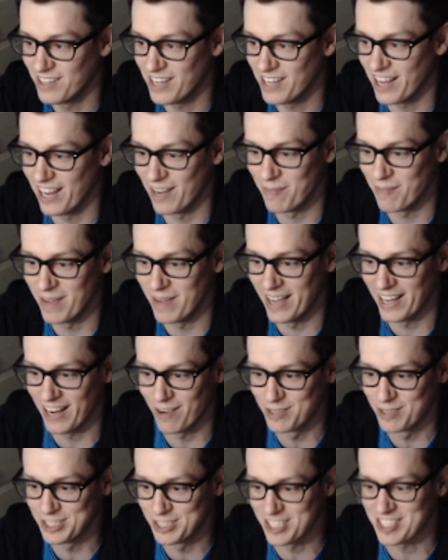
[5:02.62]
Damn, man, I
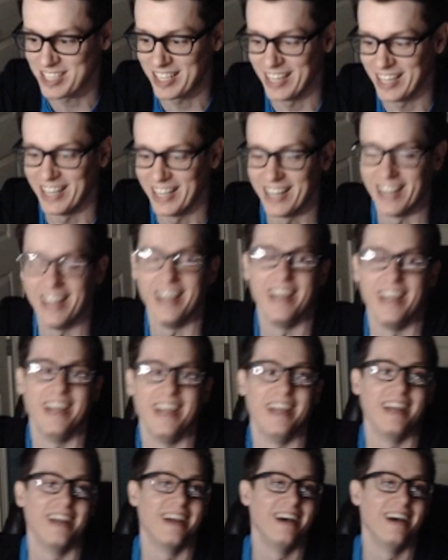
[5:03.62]
was just
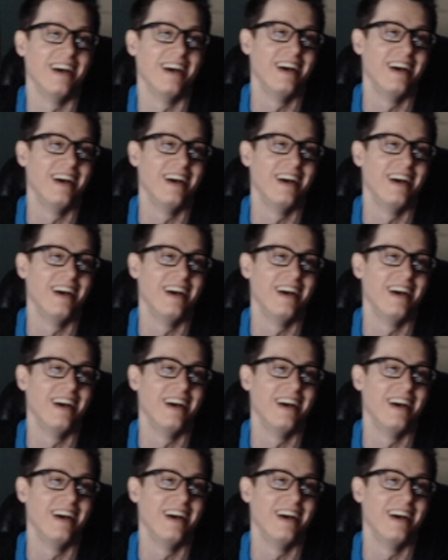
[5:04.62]
kidding.